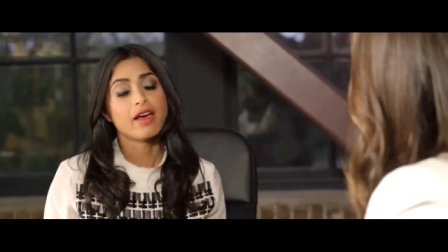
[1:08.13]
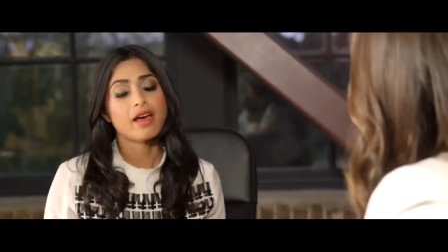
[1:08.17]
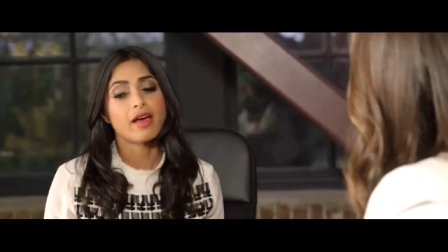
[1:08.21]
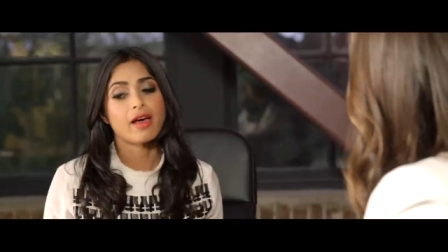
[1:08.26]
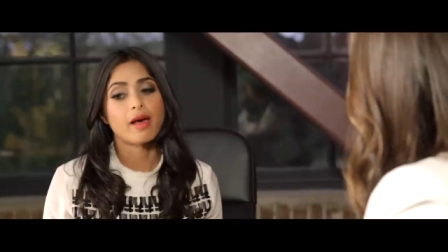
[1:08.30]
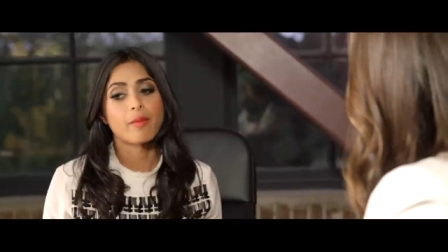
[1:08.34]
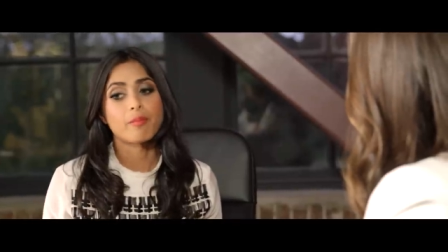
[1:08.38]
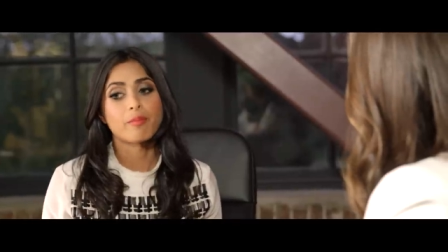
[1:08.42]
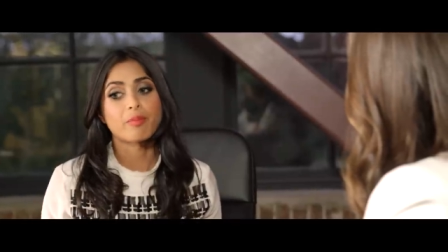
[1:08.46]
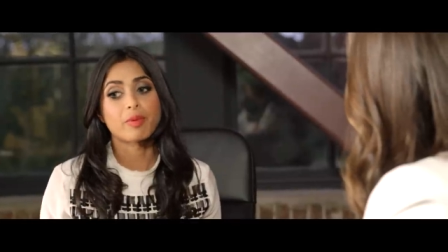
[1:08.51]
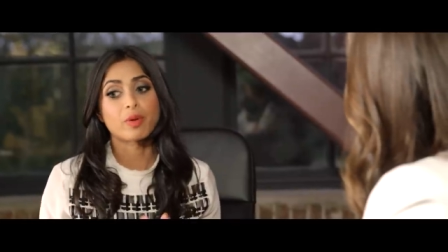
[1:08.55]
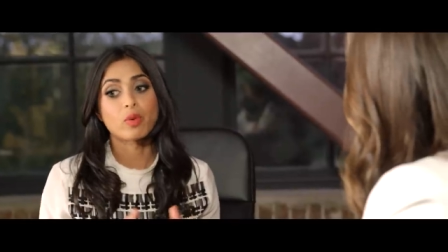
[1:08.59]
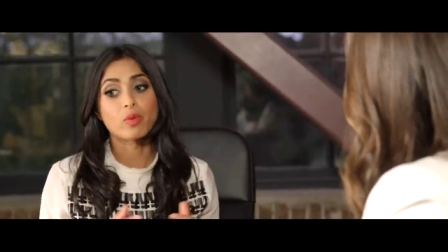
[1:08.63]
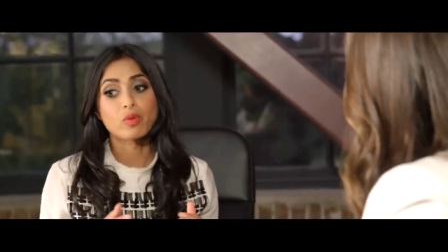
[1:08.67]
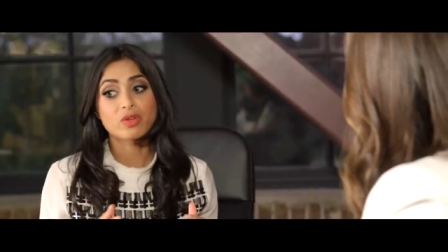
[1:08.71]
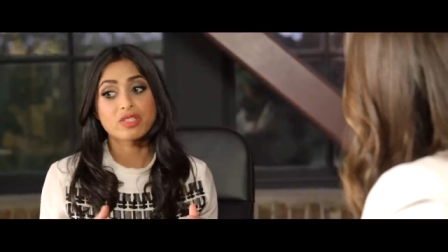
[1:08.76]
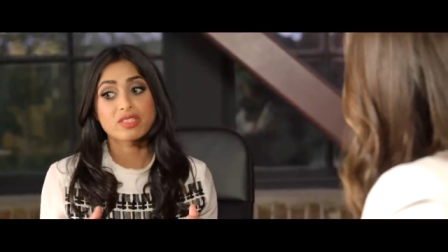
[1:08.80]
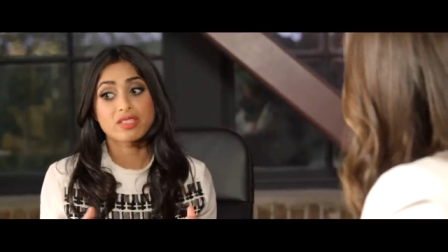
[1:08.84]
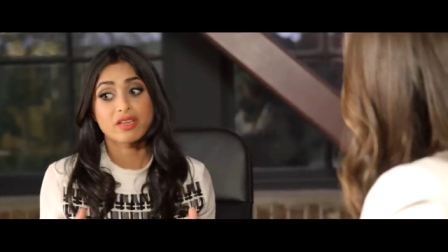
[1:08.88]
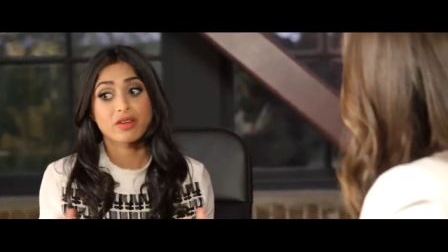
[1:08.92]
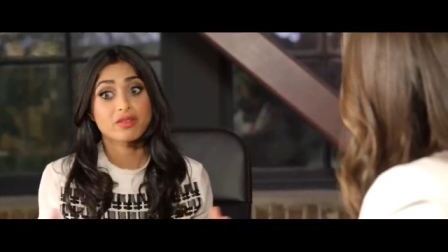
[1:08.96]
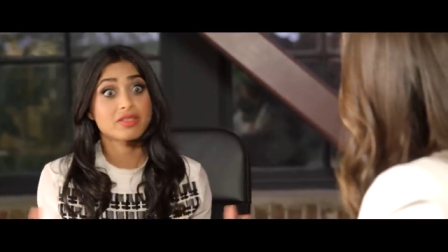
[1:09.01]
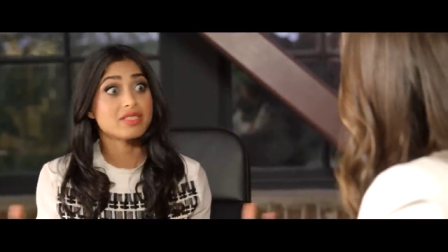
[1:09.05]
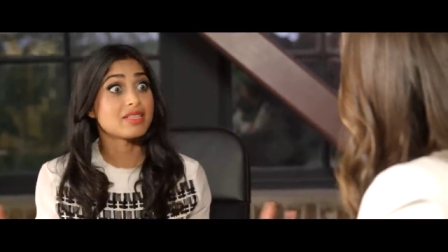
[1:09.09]
um, but
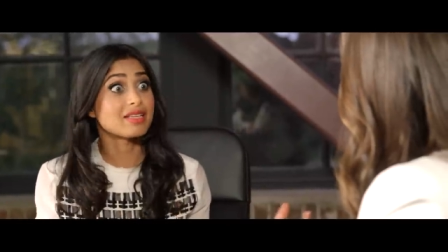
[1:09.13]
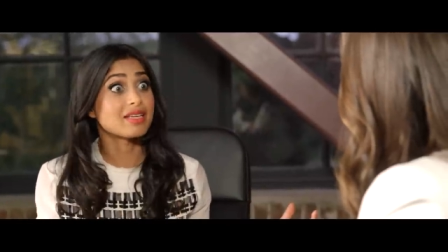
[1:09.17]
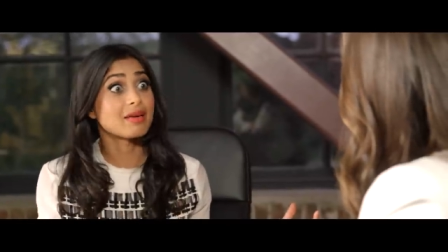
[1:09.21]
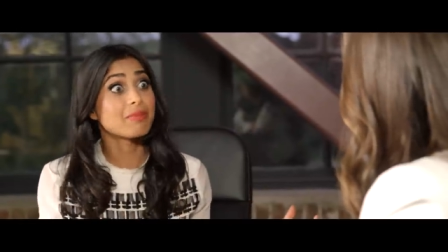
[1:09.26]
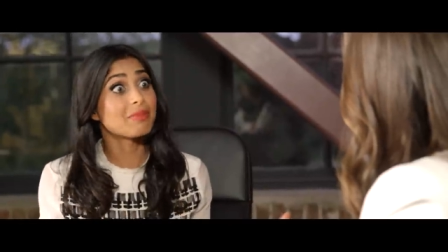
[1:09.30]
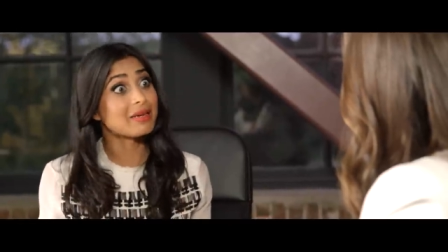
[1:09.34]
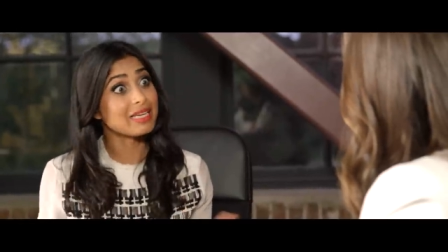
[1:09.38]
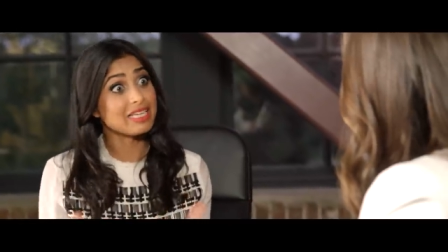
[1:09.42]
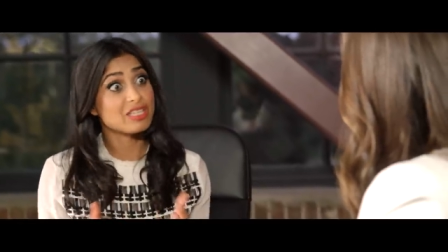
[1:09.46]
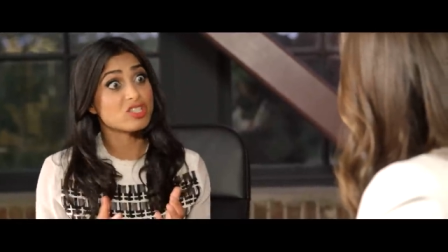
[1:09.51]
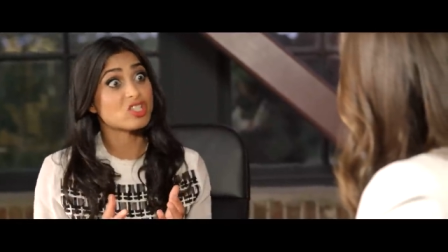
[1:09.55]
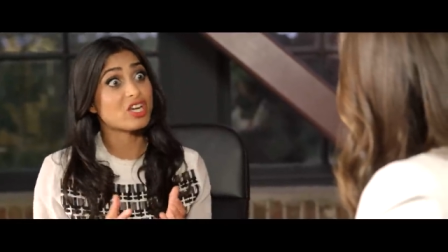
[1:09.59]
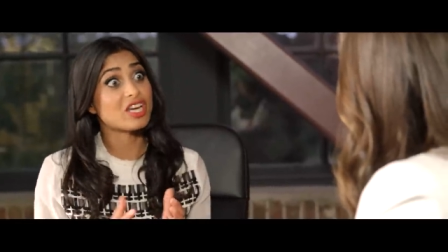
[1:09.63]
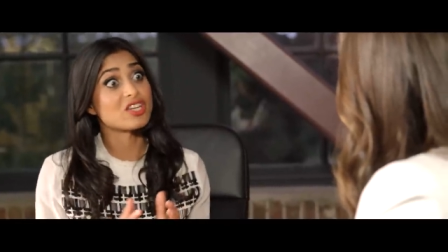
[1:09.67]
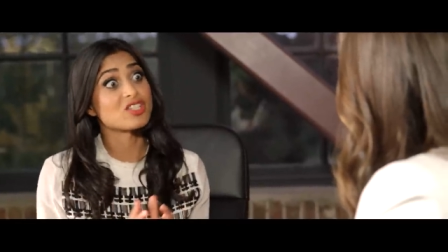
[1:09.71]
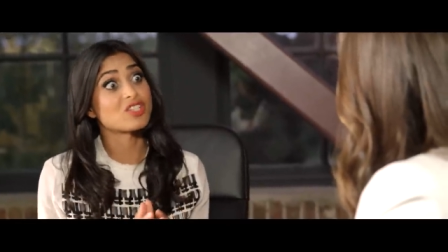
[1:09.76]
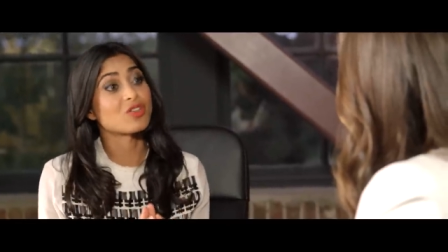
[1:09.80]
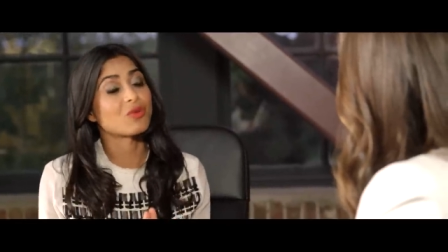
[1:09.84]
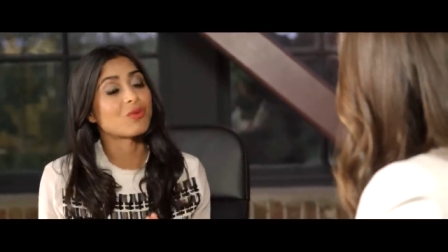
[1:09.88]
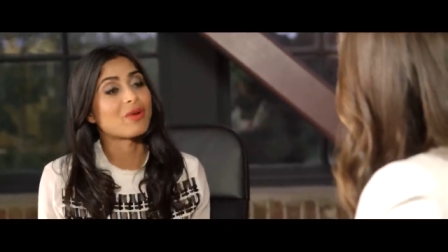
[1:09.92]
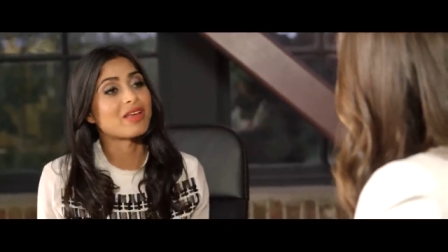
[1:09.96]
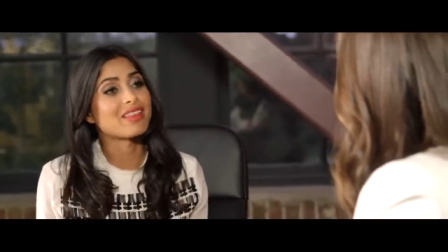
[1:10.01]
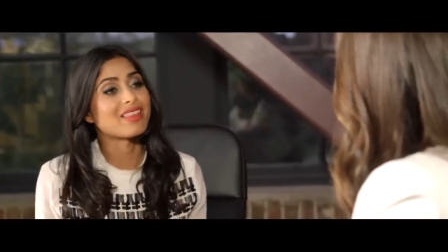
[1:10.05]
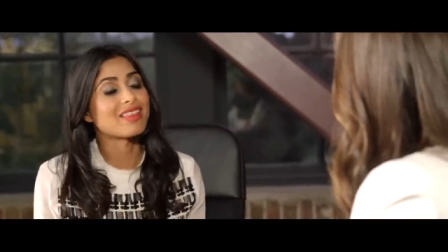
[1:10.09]
also to completely change
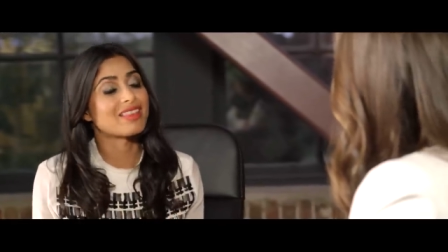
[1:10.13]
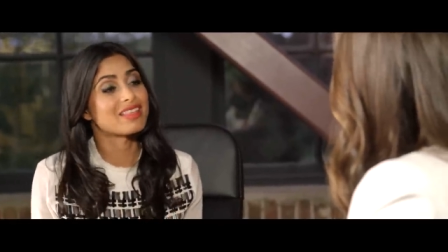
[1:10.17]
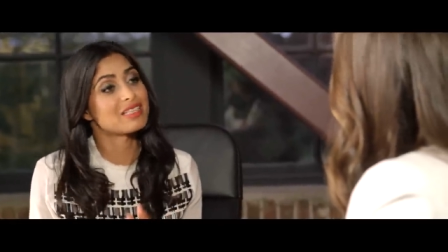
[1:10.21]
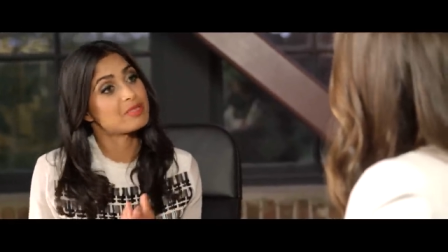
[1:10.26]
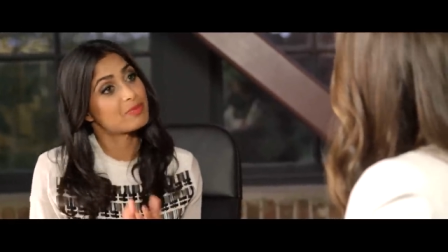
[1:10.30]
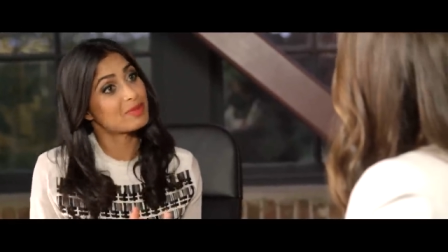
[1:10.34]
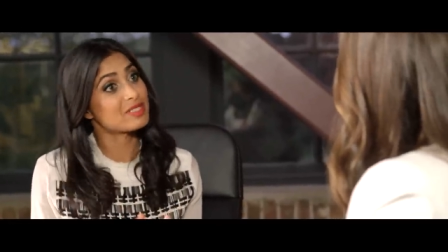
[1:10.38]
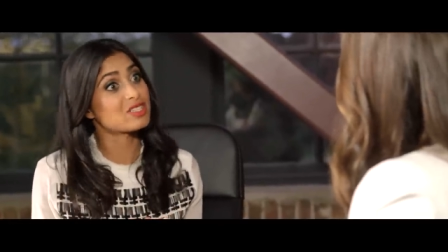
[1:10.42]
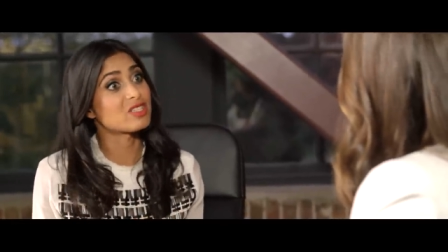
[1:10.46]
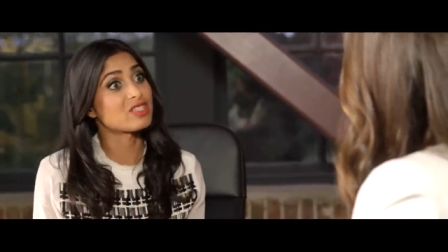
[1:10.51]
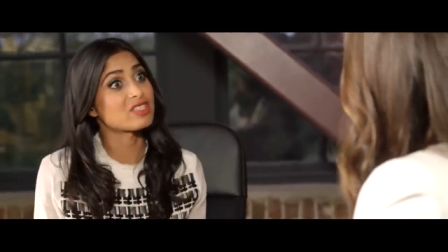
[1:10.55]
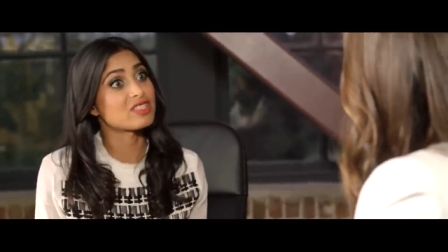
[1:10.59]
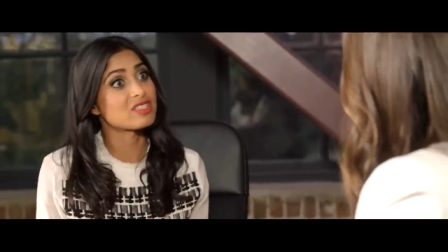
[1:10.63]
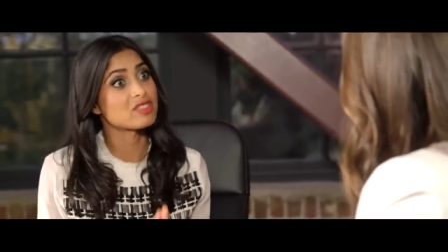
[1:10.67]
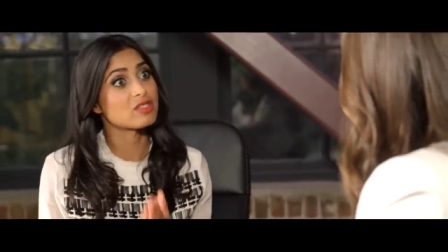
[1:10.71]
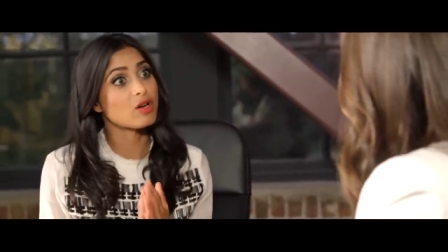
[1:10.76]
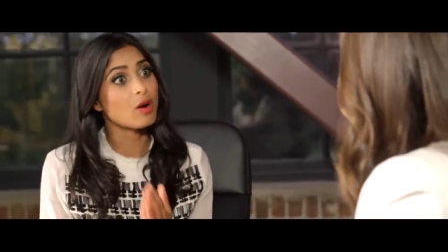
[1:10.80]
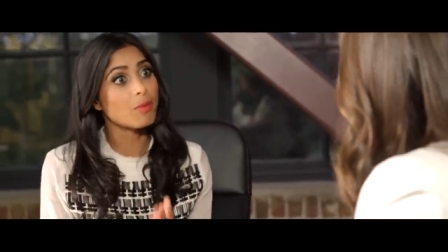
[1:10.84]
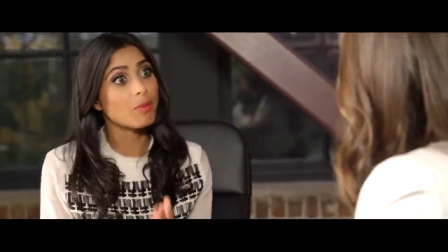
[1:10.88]
the way that these businesses